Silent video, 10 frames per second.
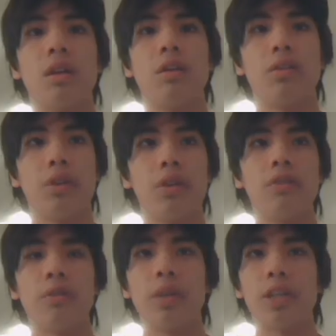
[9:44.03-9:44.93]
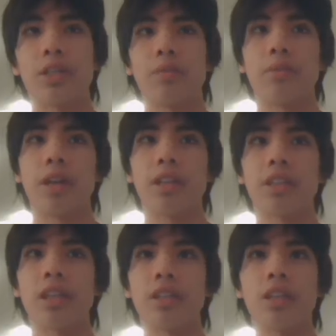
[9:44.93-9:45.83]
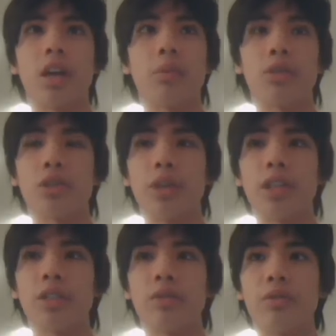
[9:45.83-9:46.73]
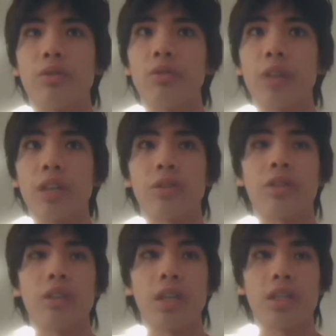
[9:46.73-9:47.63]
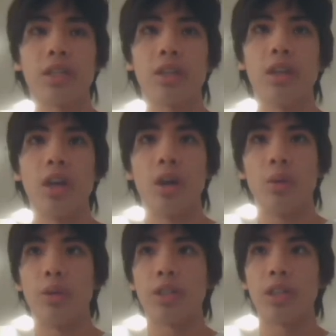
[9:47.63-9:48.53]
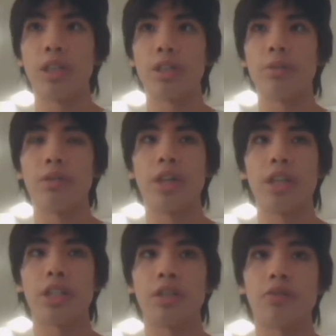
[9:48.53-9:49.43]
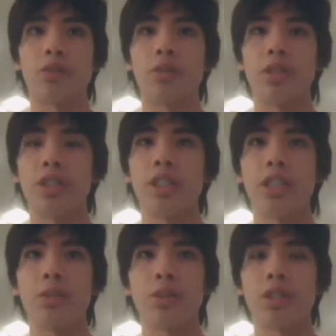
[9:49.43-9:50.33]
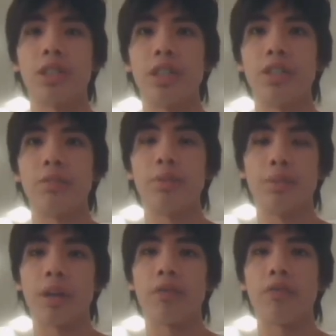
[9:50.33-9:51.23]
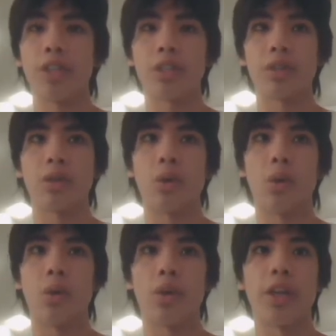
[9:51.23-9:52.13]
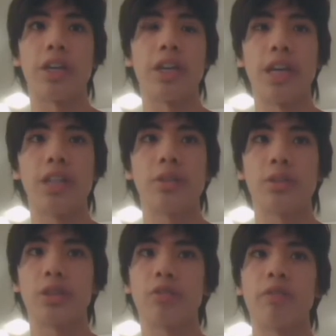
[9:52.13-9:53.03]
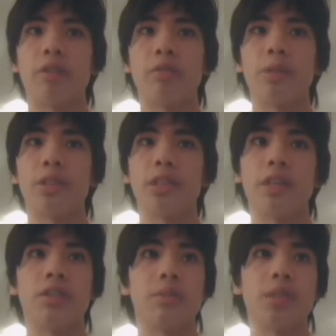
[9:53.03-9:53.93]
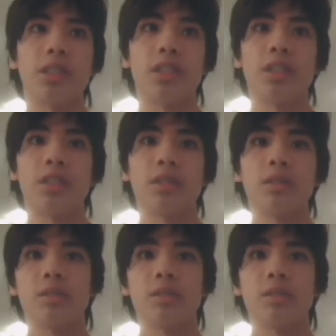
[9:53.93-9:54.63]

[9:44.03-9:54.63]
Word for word: For your information, plants get desirable traits through natural selection, which is the mutation of certain genes which can either be beneficial or they can hinder the survivability of the species.